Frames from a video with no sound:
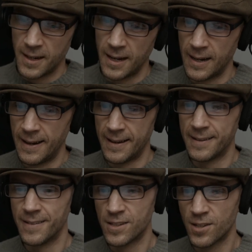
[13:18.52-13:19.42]

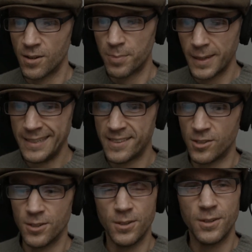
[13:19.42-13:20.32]
Uh, so please
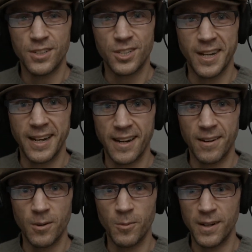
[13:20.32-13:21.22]
do
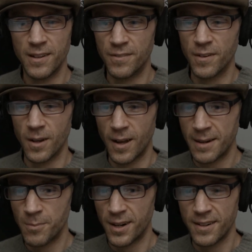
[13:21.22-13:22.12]
share with
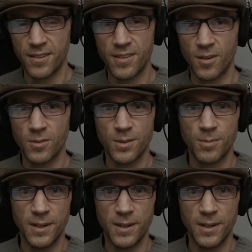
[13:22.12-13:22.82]
like-minded souls,